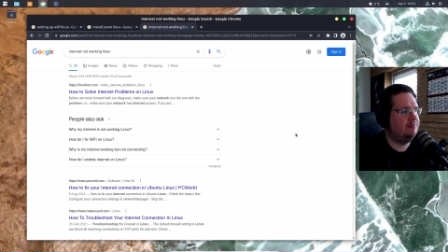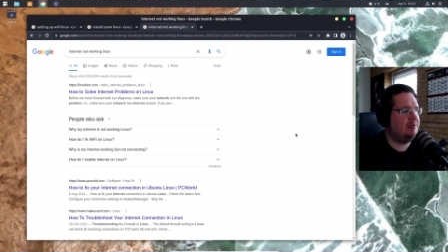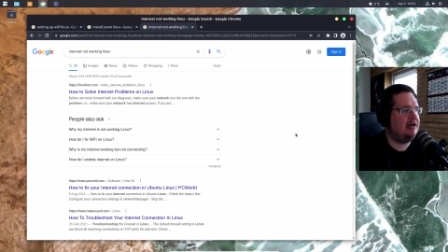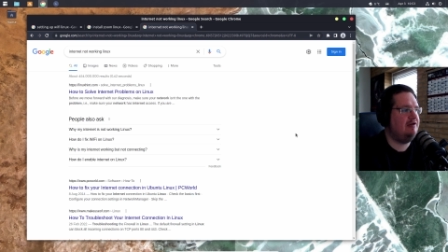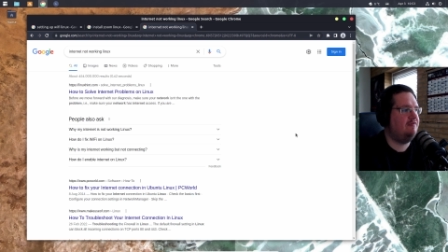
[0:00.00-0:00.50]

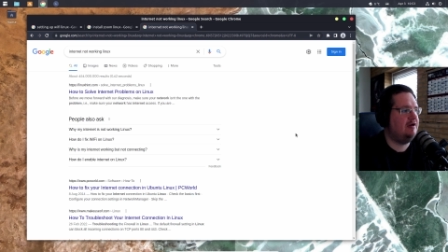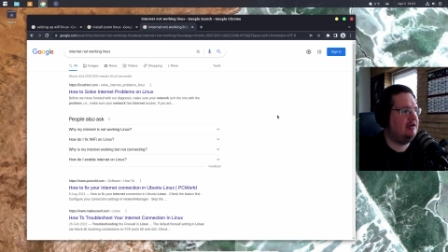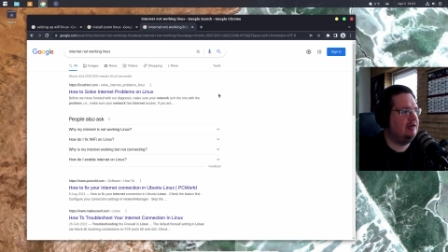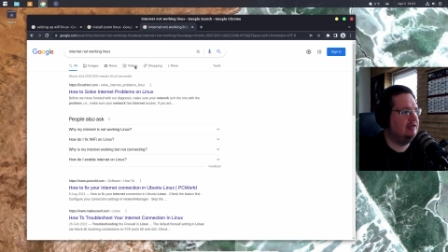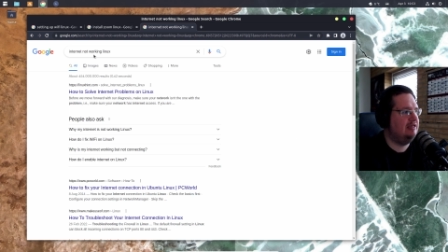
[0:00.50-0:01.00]
by
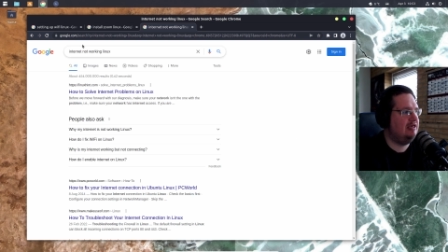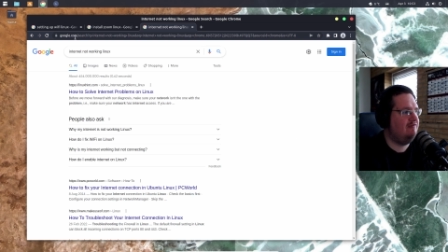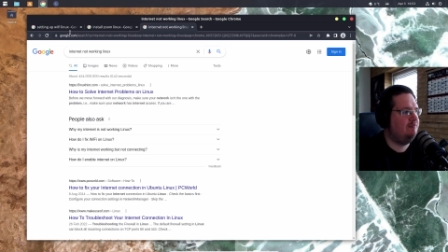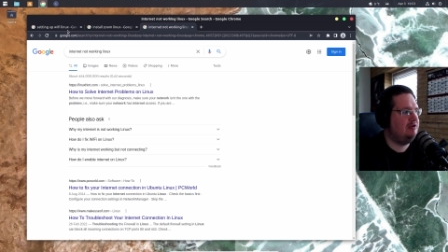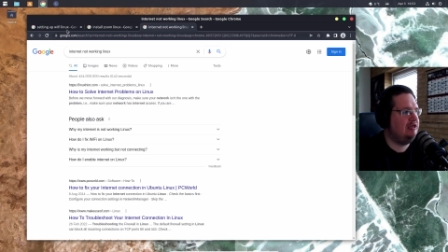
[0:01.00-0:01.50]
far give
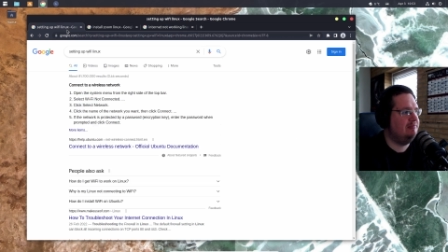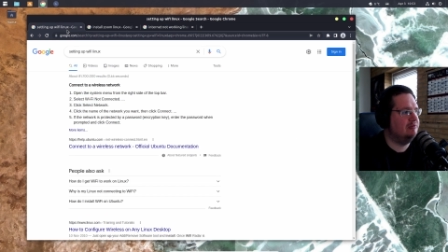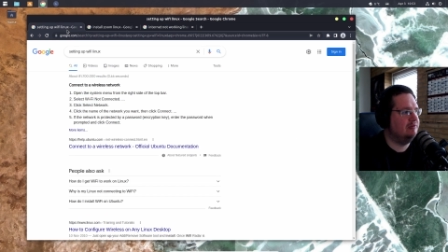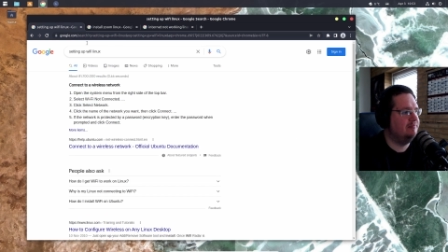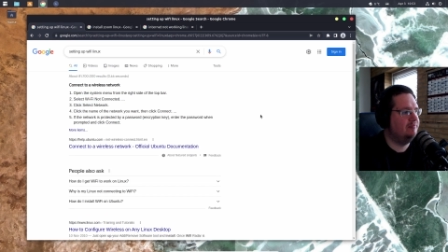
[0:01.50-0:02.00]

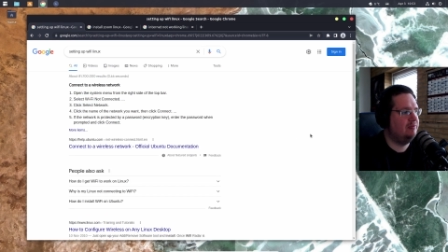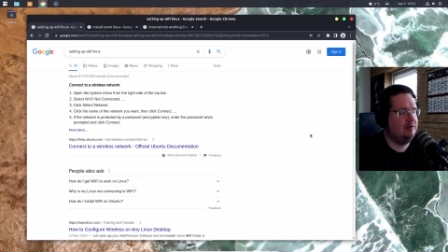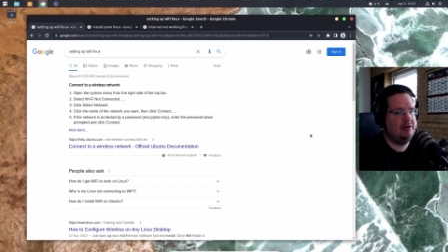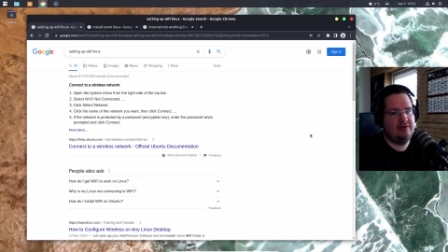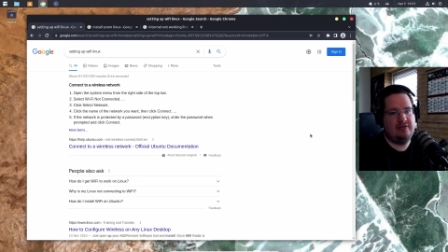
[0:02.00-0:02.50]
people
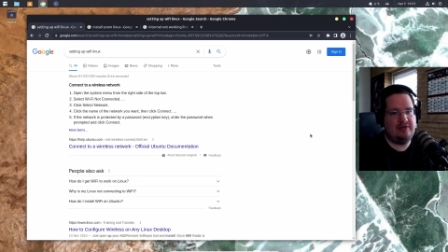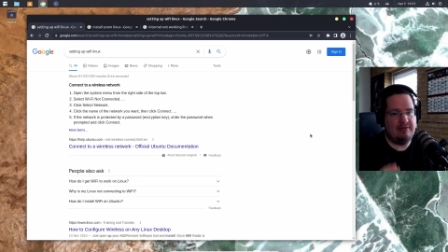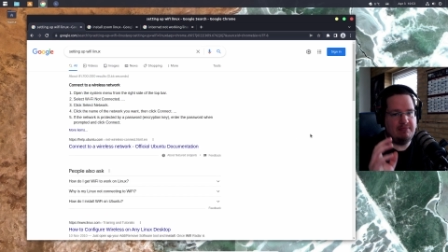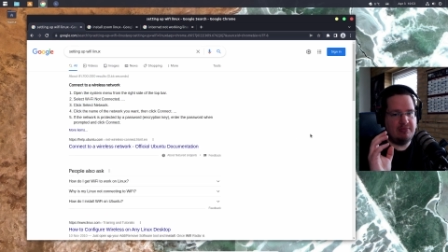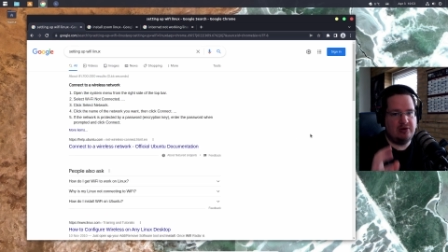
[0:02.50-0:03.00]
the
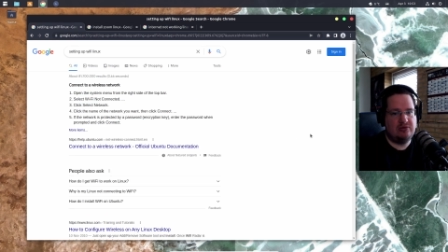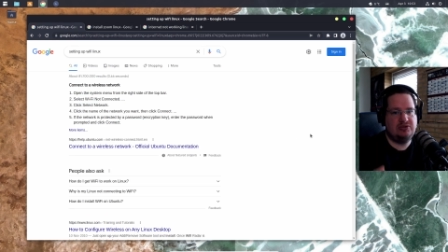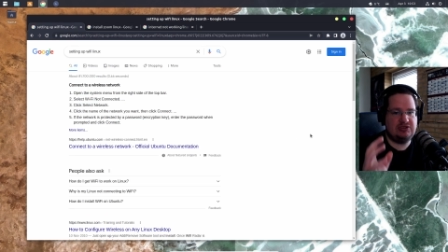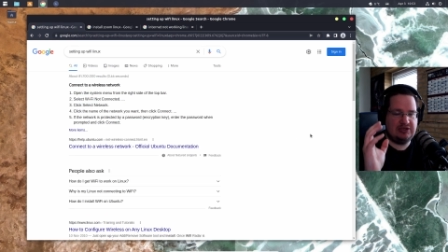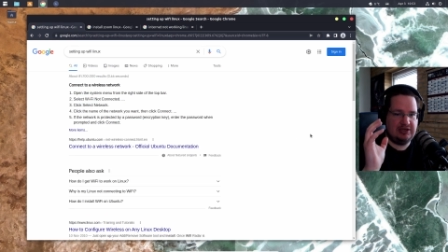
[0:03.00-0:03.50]

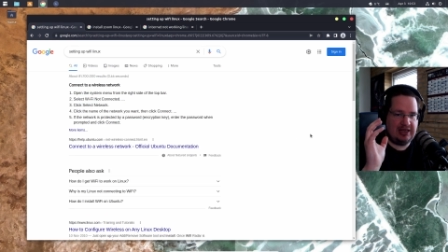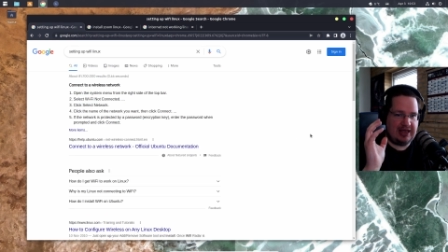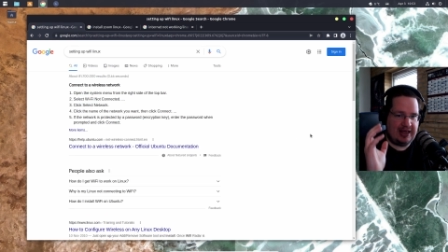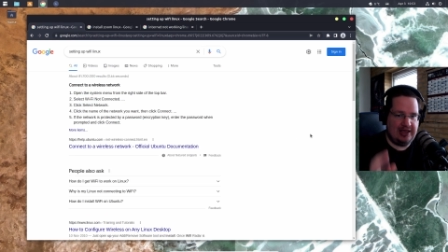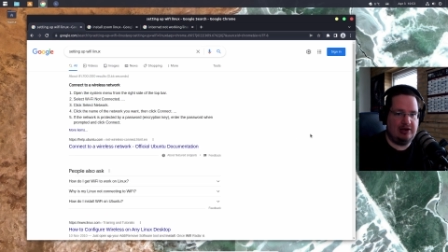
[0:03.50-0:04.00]
most
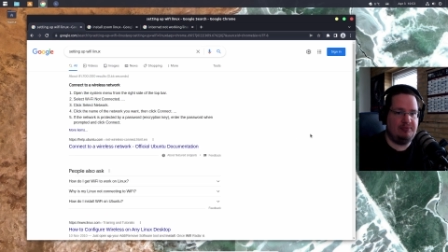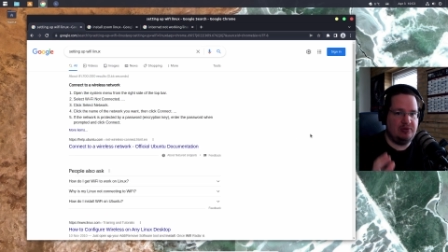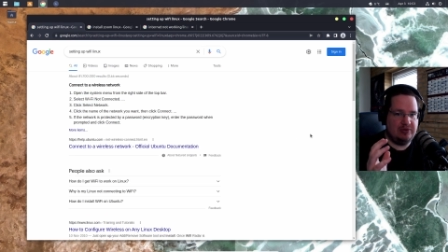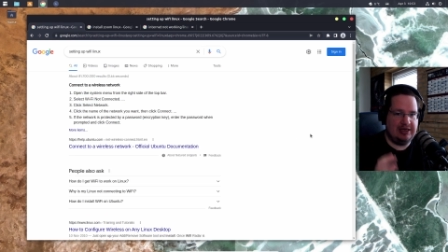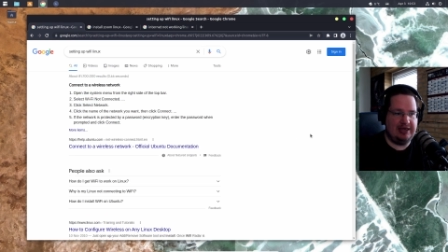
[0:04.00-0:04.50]
help
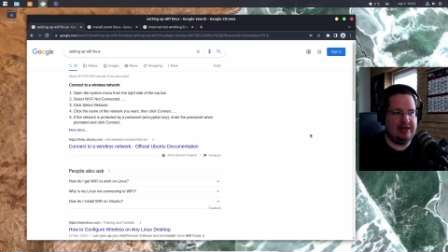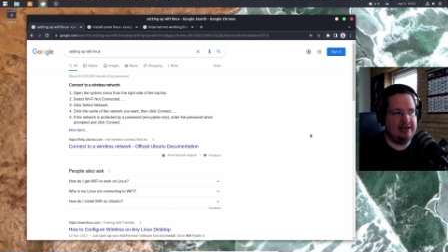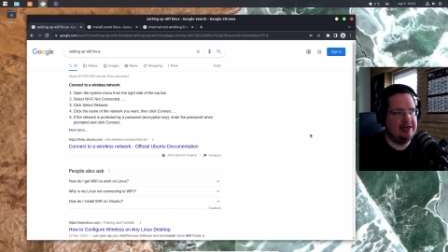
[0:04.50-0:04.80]
you can get.